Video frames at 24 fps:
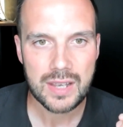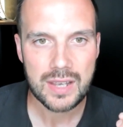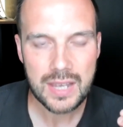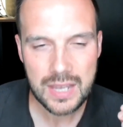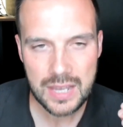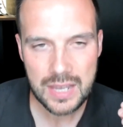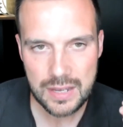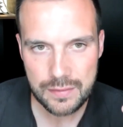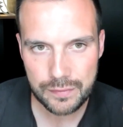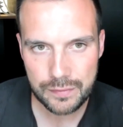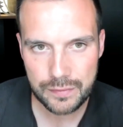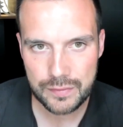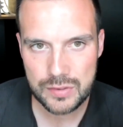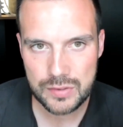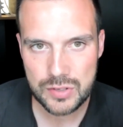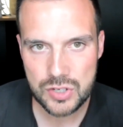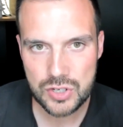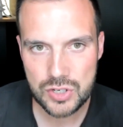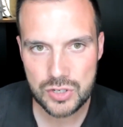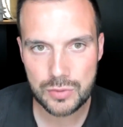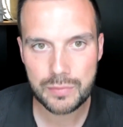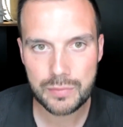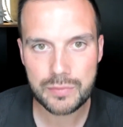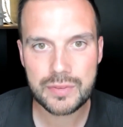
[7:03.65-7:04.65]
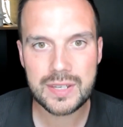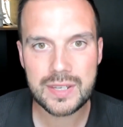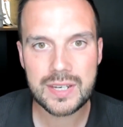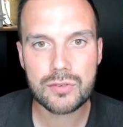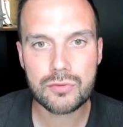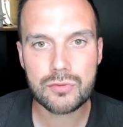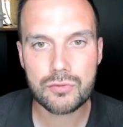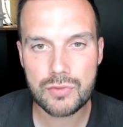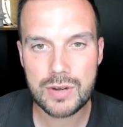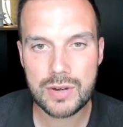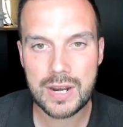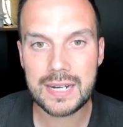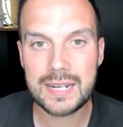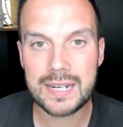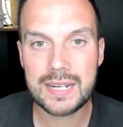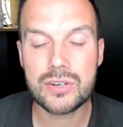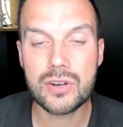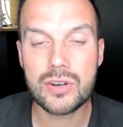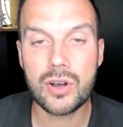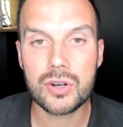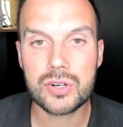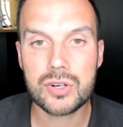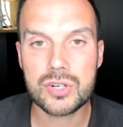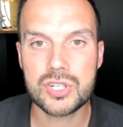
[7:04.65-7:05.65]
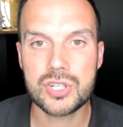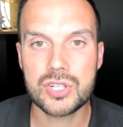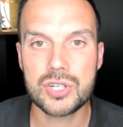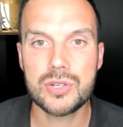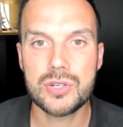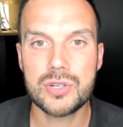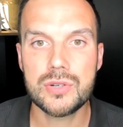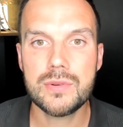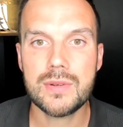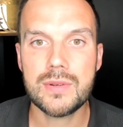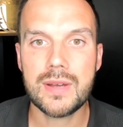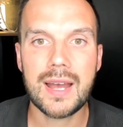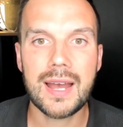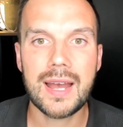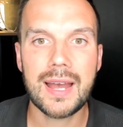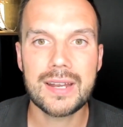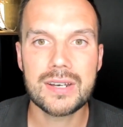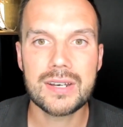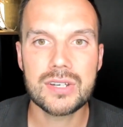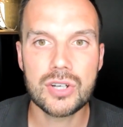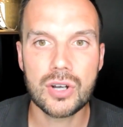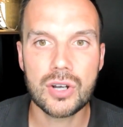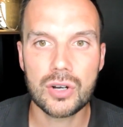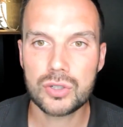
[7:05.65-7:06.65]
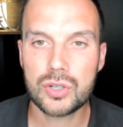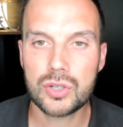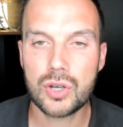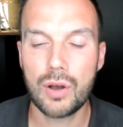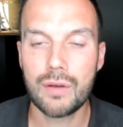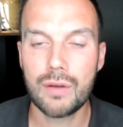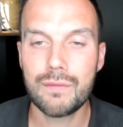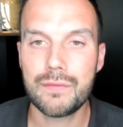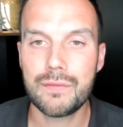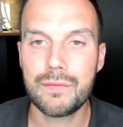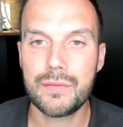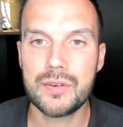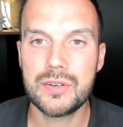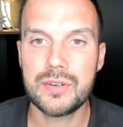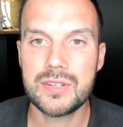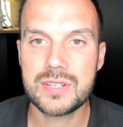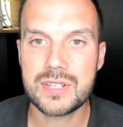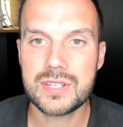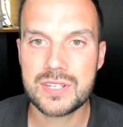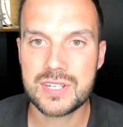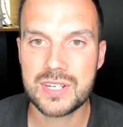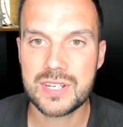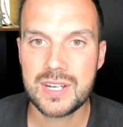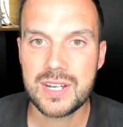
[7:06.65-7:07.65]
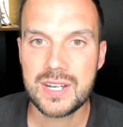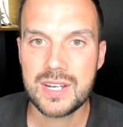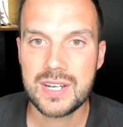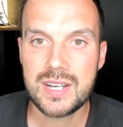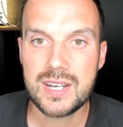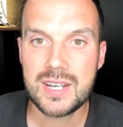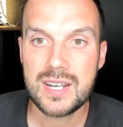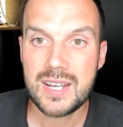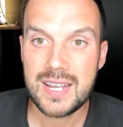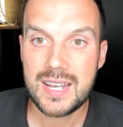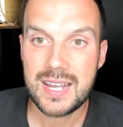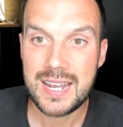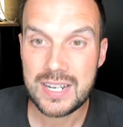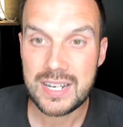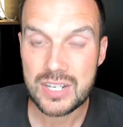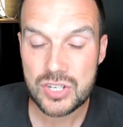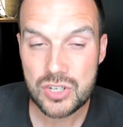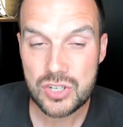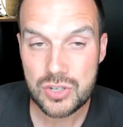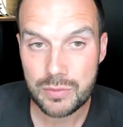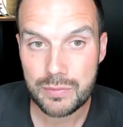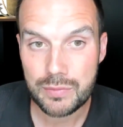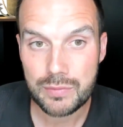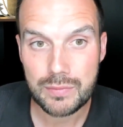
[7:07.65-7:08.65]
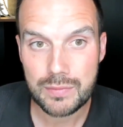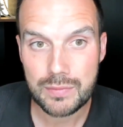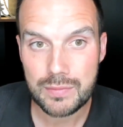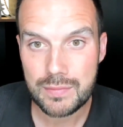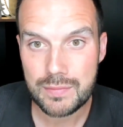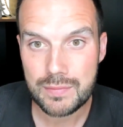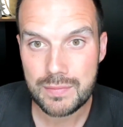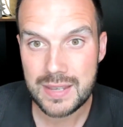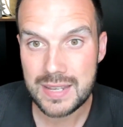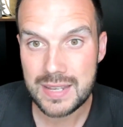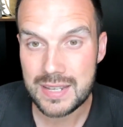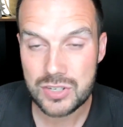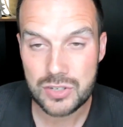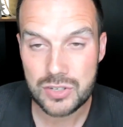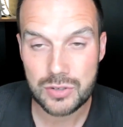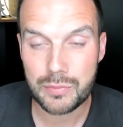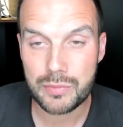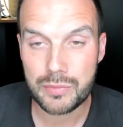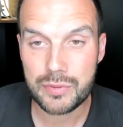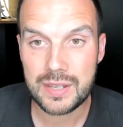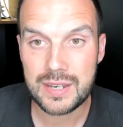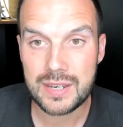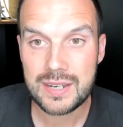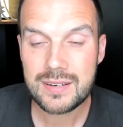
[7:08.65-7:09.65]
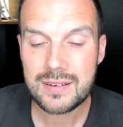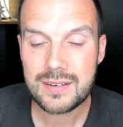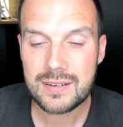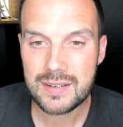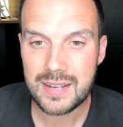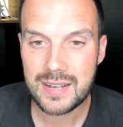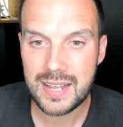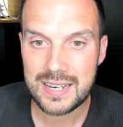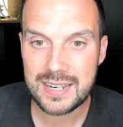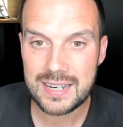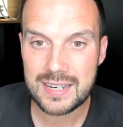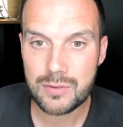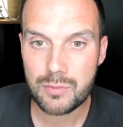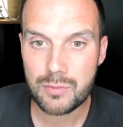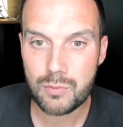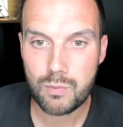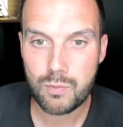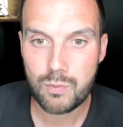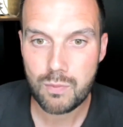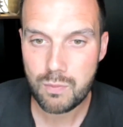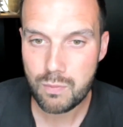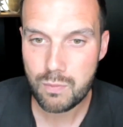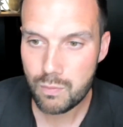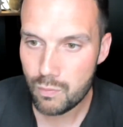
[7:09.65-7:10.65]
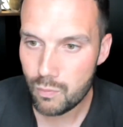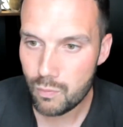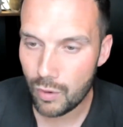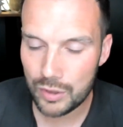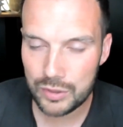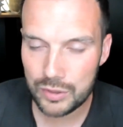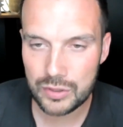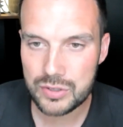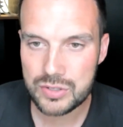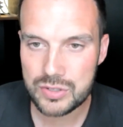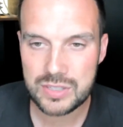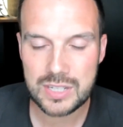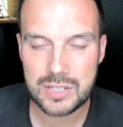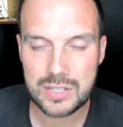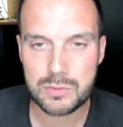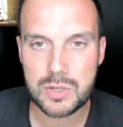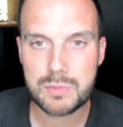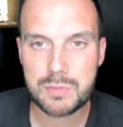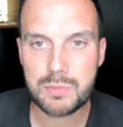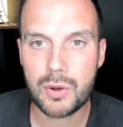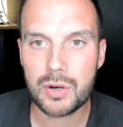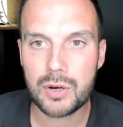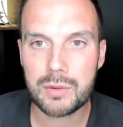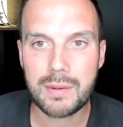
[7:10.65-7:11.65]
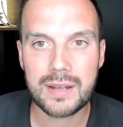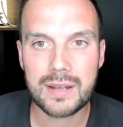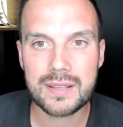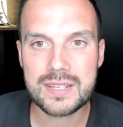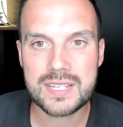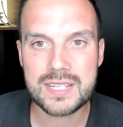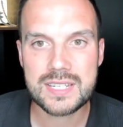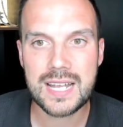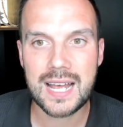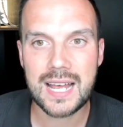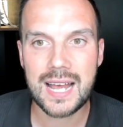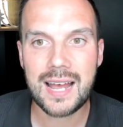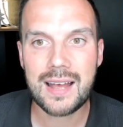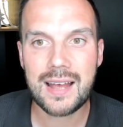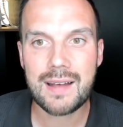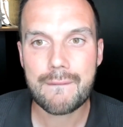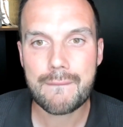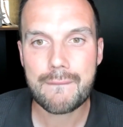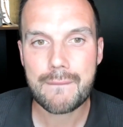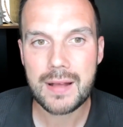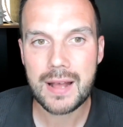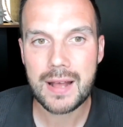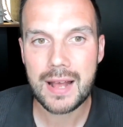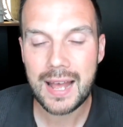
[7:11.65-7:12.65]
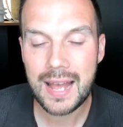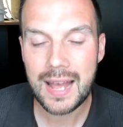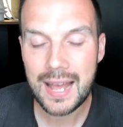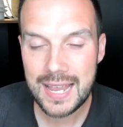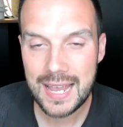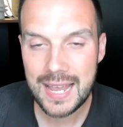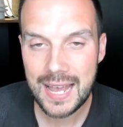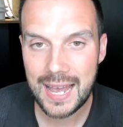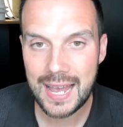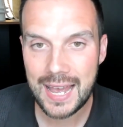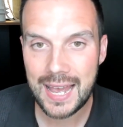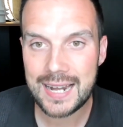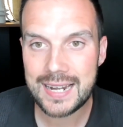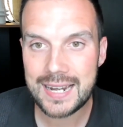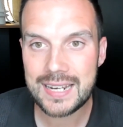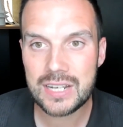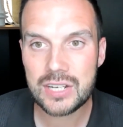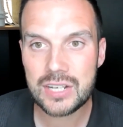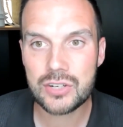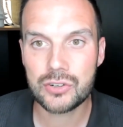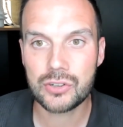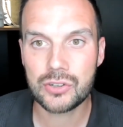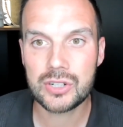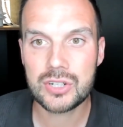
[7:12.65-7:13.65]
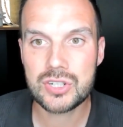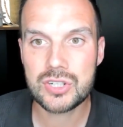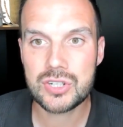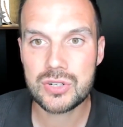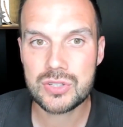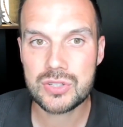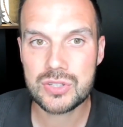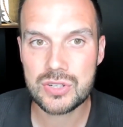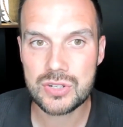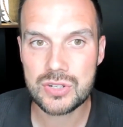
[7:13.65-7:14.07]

If something really knocks you and your confidence in some in something, like one of those things we spoke about at the start, I highly encourage you to